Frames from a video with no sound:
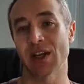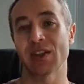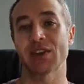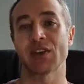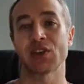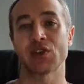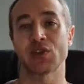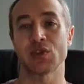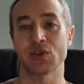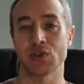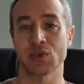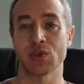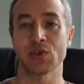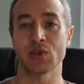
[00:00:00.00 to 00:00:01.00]
that you
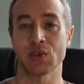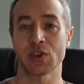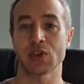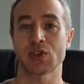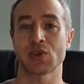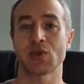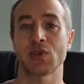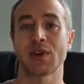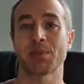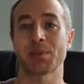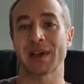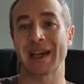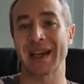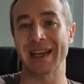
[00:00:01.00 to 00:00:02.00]
do need to
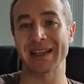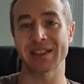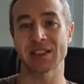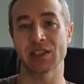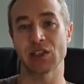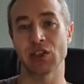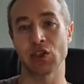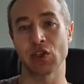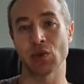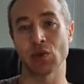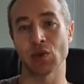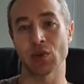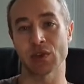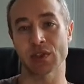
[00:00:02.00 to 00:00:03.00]
replete
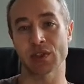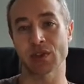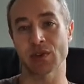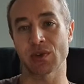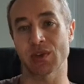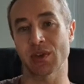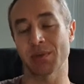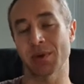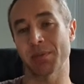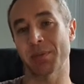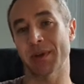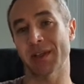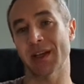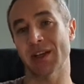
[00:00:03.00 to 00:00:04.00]
your sodium and
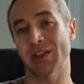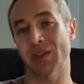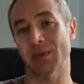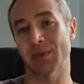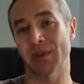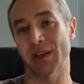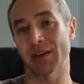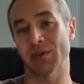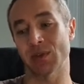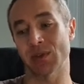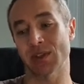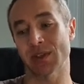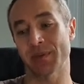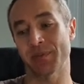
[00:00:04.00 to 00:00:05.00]
potassium levels.